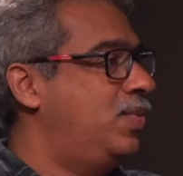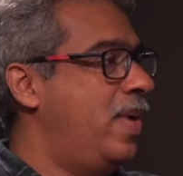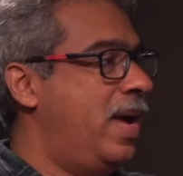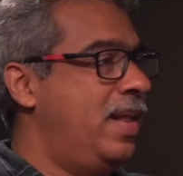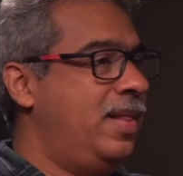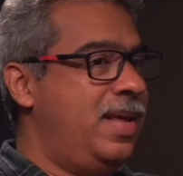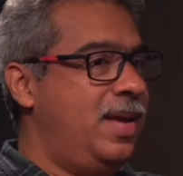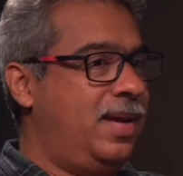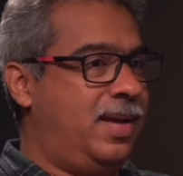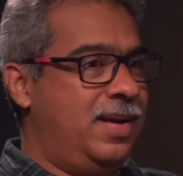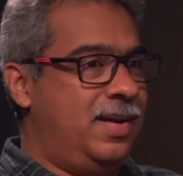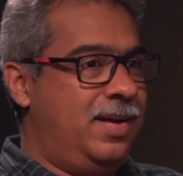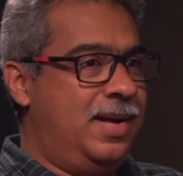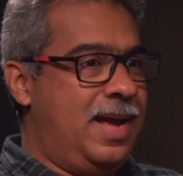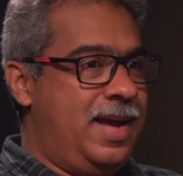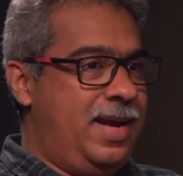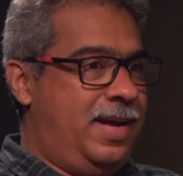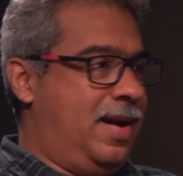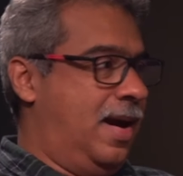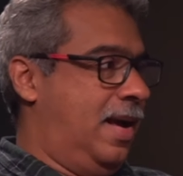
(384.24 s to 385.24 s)
when they can
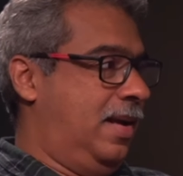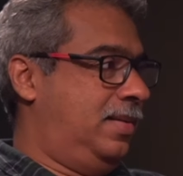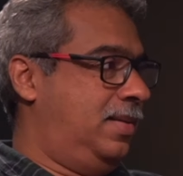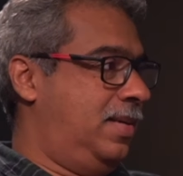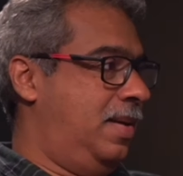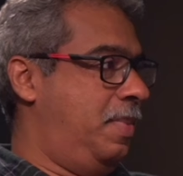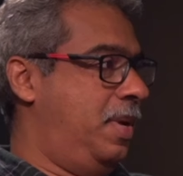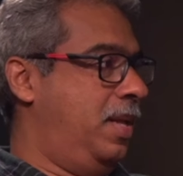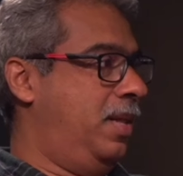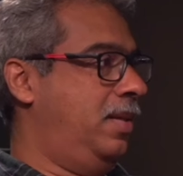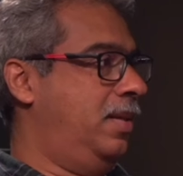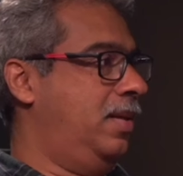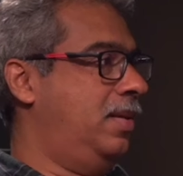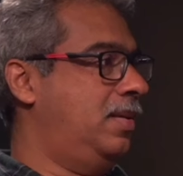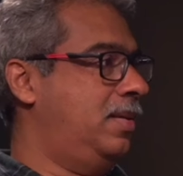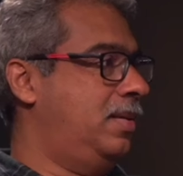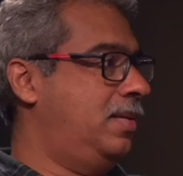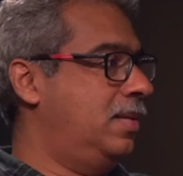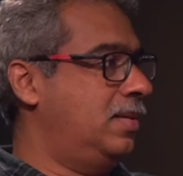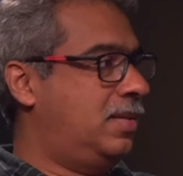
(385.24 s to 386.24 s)
like us. I
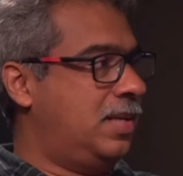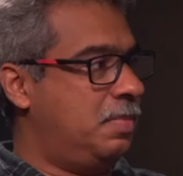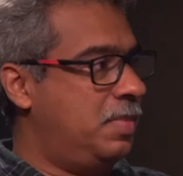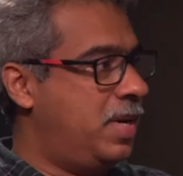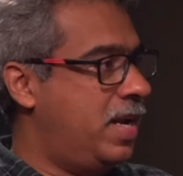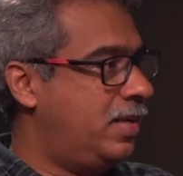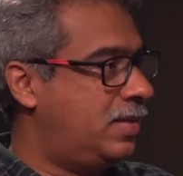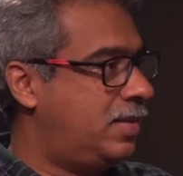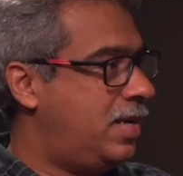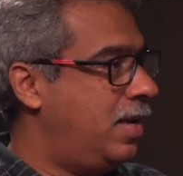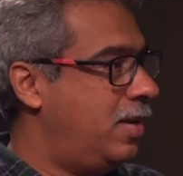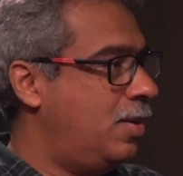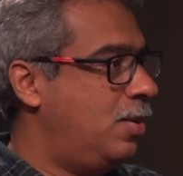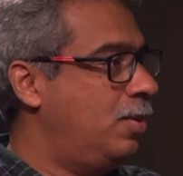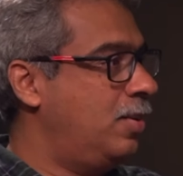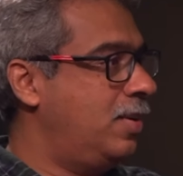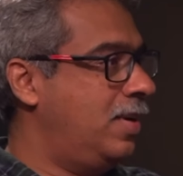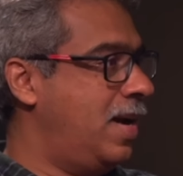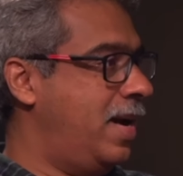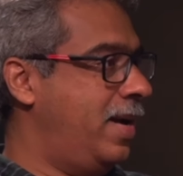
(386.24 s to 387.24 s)
mean, some days they
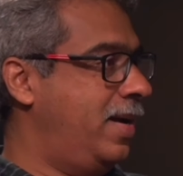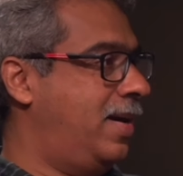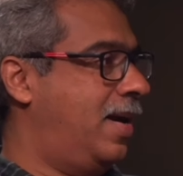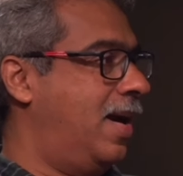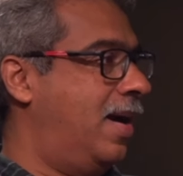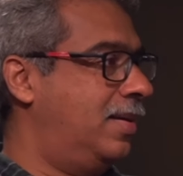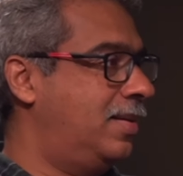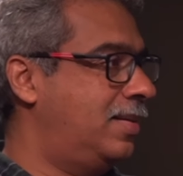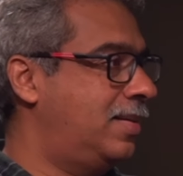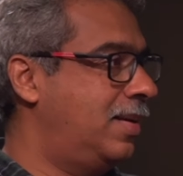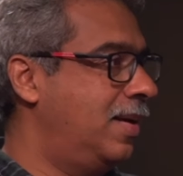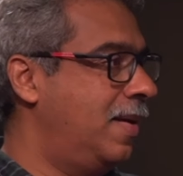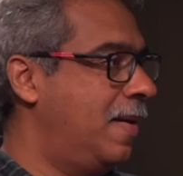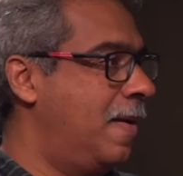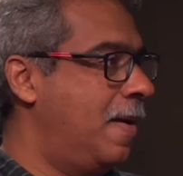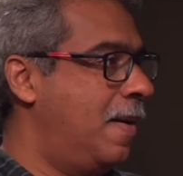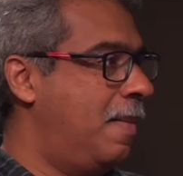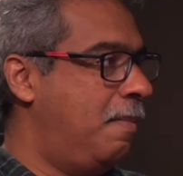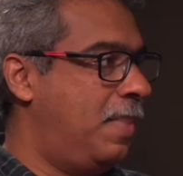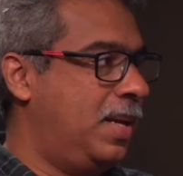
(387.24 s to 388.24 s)
don't like us.
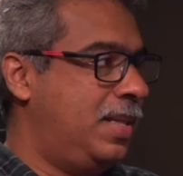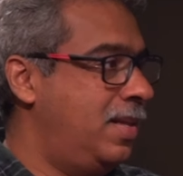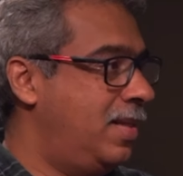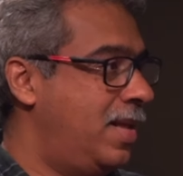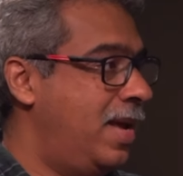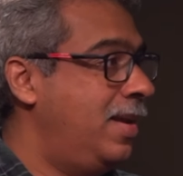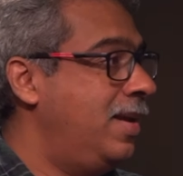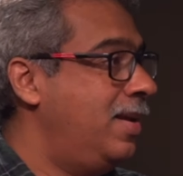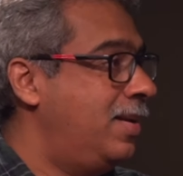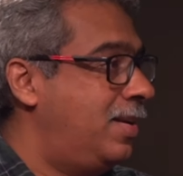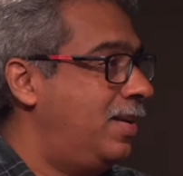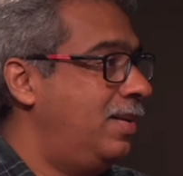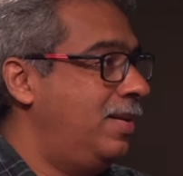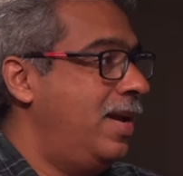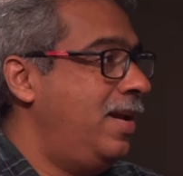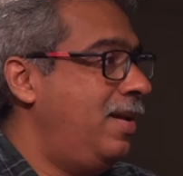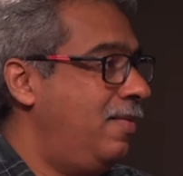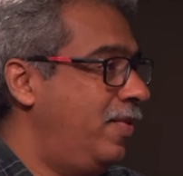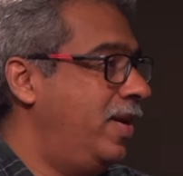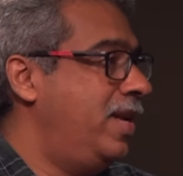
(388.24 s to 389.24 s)
But then
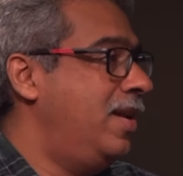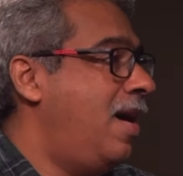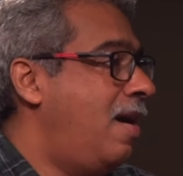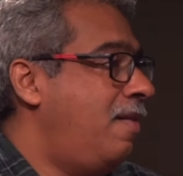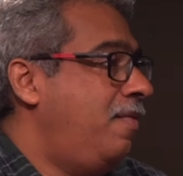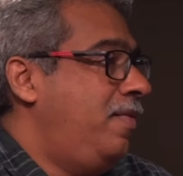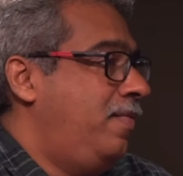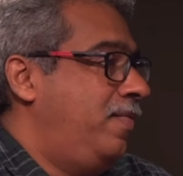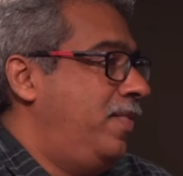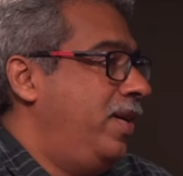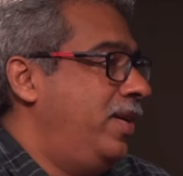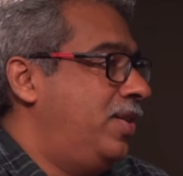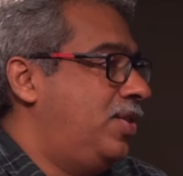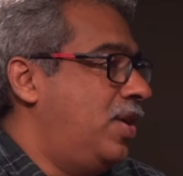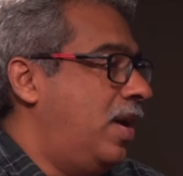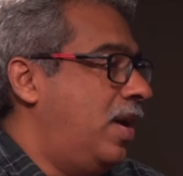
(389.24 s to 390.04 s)
we love each